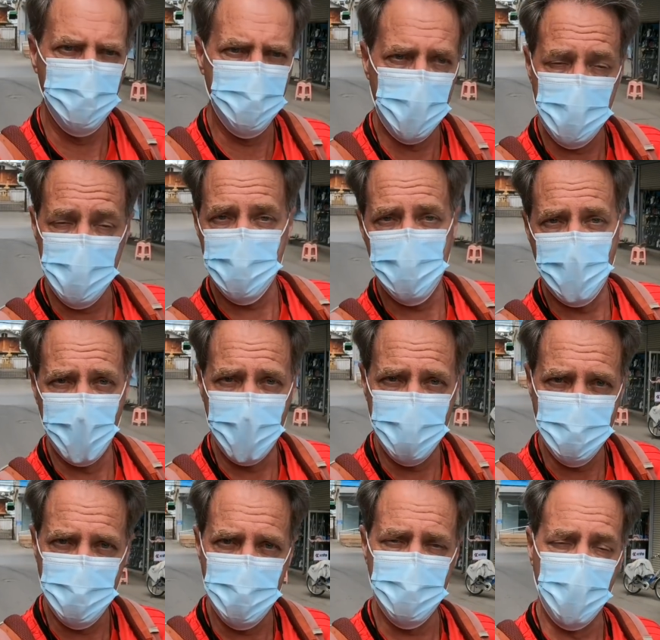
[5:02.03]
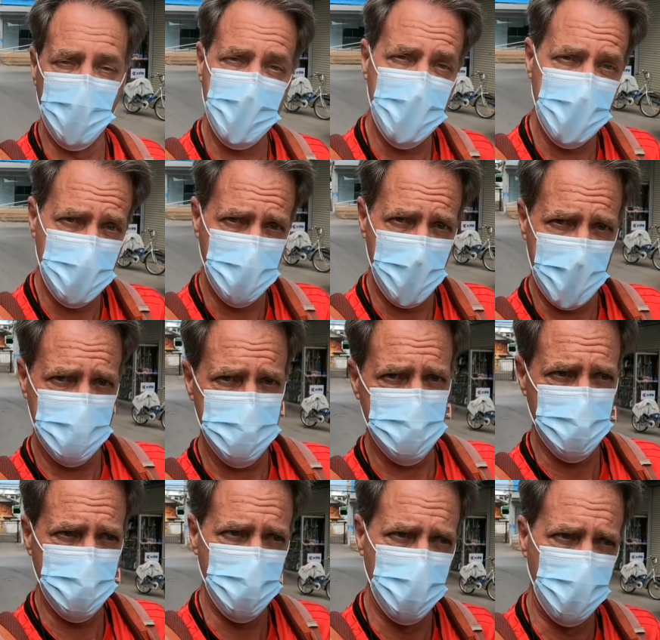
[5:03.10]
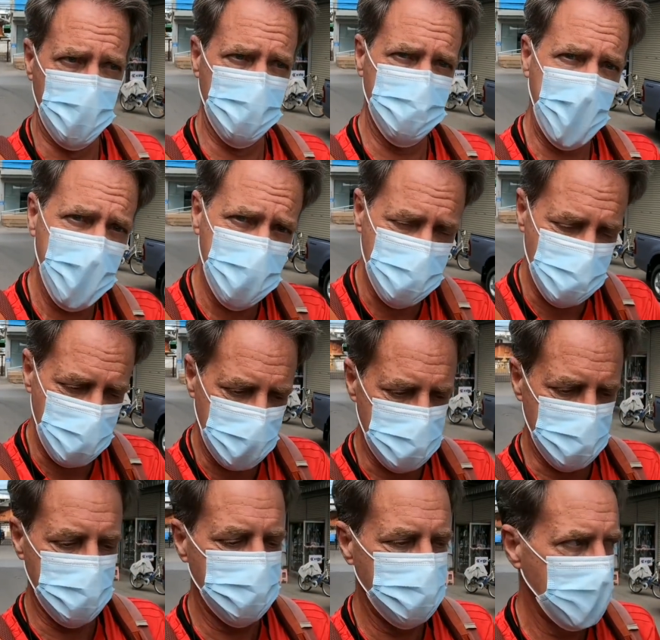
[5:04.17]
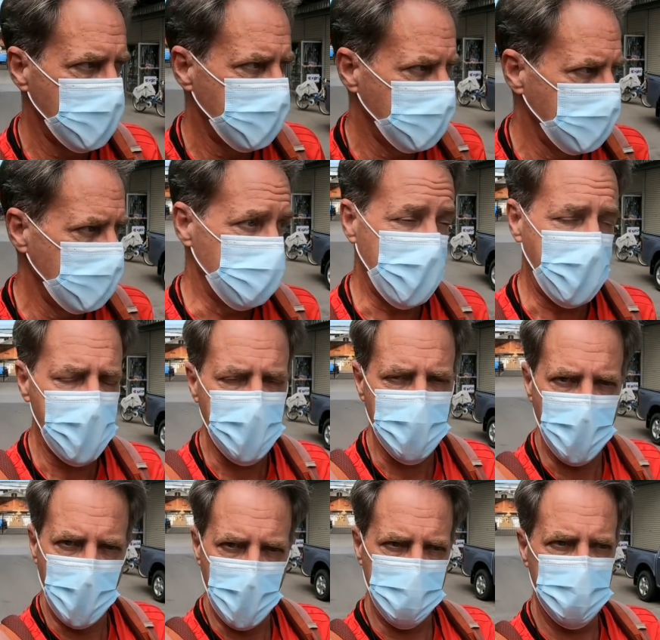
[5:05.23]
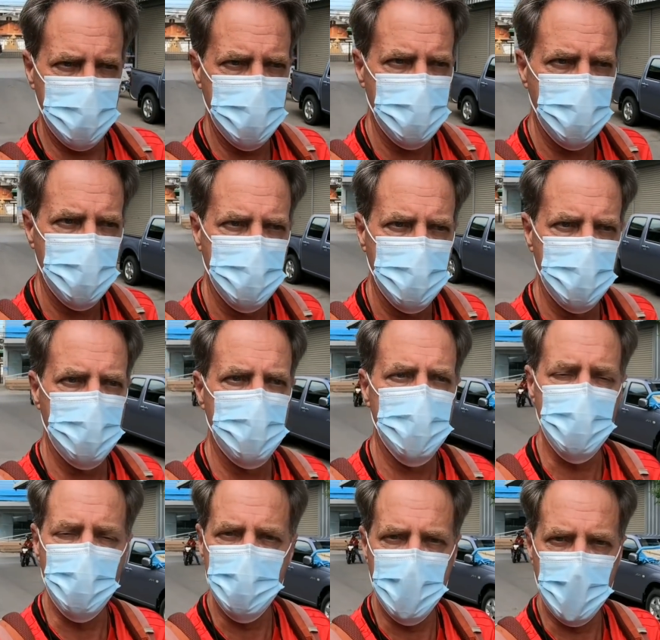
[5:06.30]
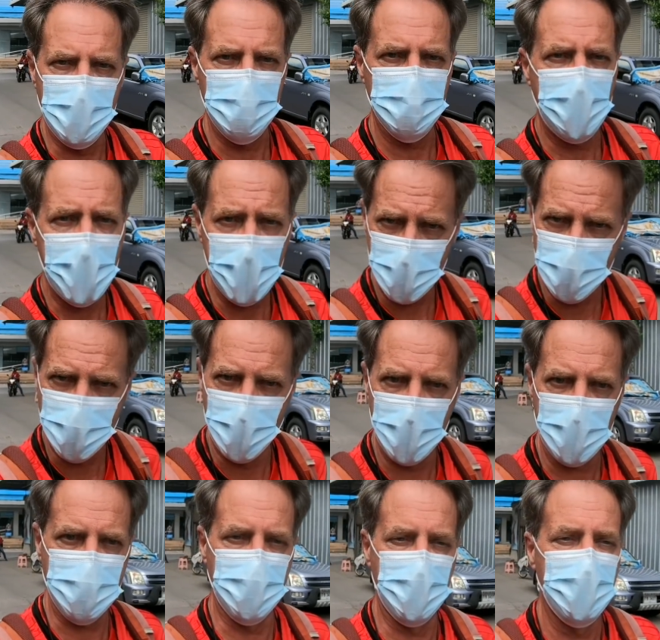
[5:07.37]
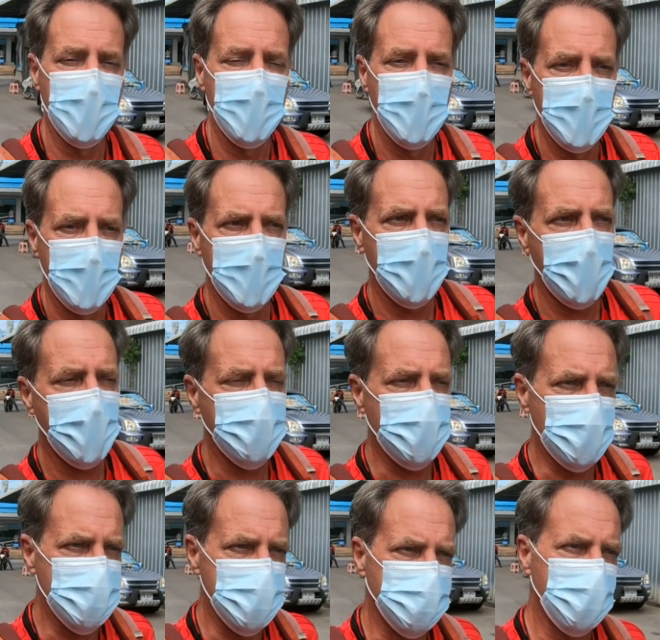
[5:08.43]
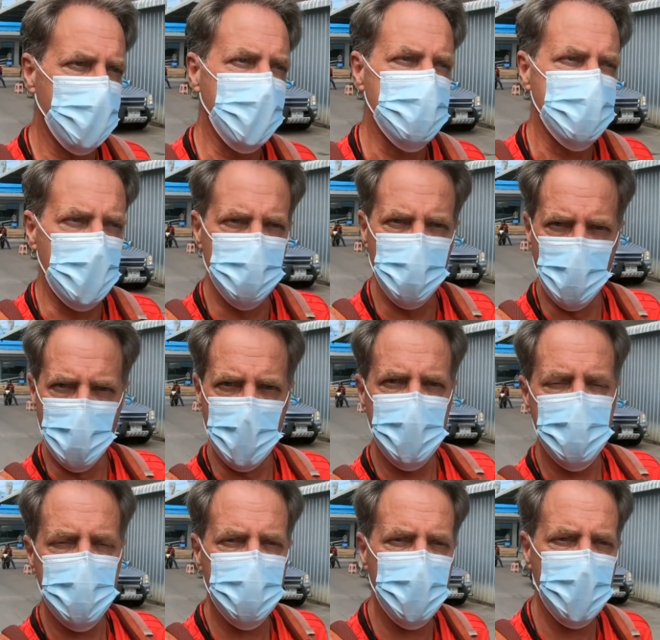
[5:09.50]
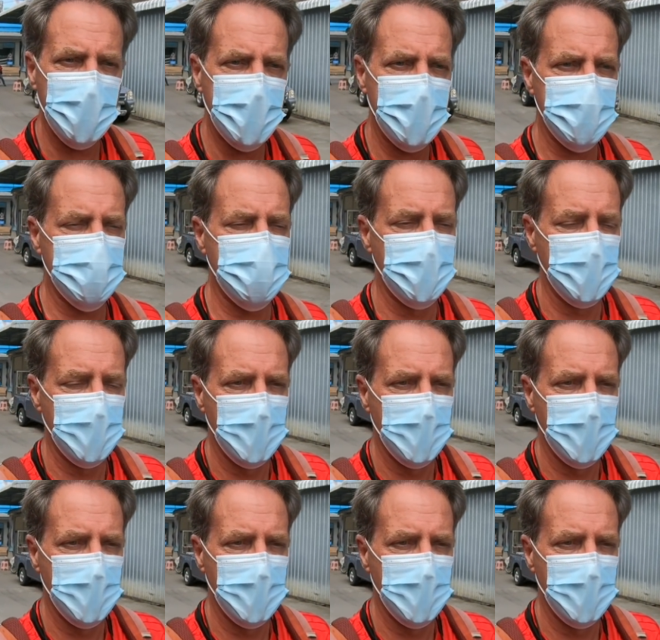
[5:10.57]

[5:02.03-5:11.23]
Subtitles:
purchased a license for KineMaster or Power Director, but I ended up choosing Power Director, and there was a pretty simple reason for that.